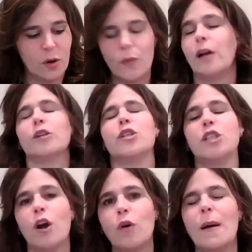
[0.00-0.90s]
we are
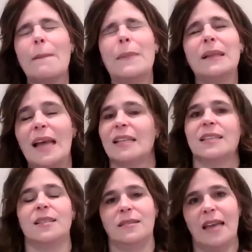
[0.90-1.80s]
so
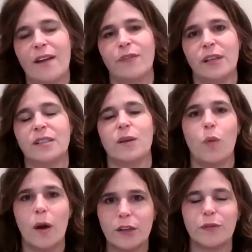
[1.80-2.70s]
blessed to have this
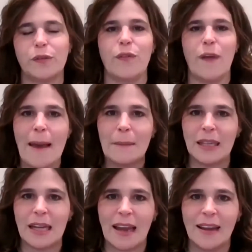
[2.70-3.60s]
wonderful
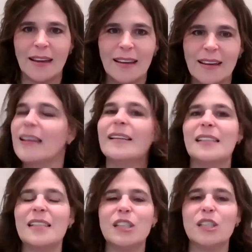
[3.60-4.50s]
family.
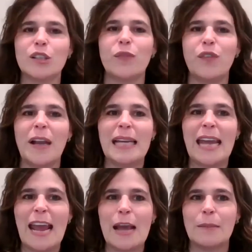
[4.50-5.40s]
This is such a fun
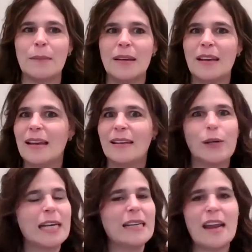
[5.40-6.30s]
game.
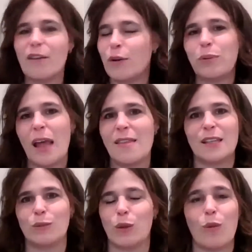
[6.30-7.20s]
We can never play
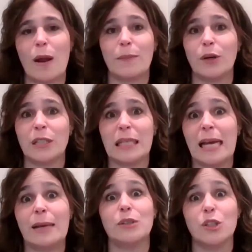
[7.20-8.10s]
this with one person.
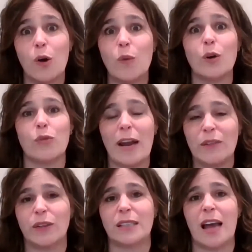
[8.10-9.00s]
I am so
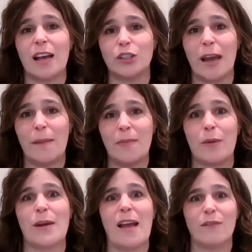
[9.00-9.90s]
grateful to Hashem
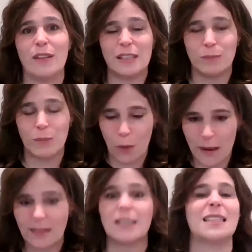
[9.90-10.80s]
that we have this
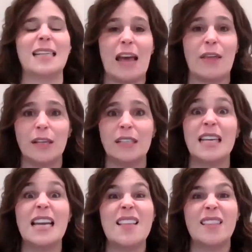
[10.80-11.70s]
moment, this togetherness,
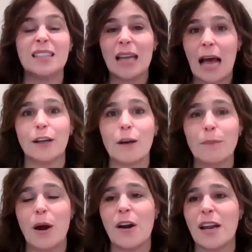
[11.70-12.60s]
this Hanukkah
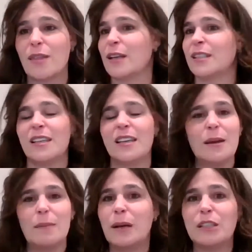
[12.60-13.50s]
party, this
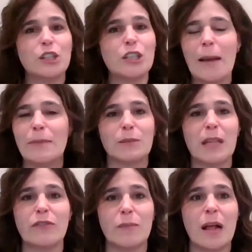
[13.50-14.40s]
Matzah Shabbos
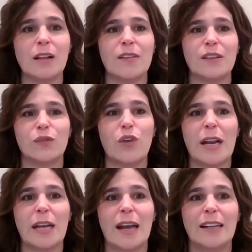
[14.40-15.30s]
Malav Malka, this
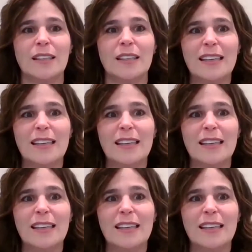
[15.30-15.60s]
Friday night,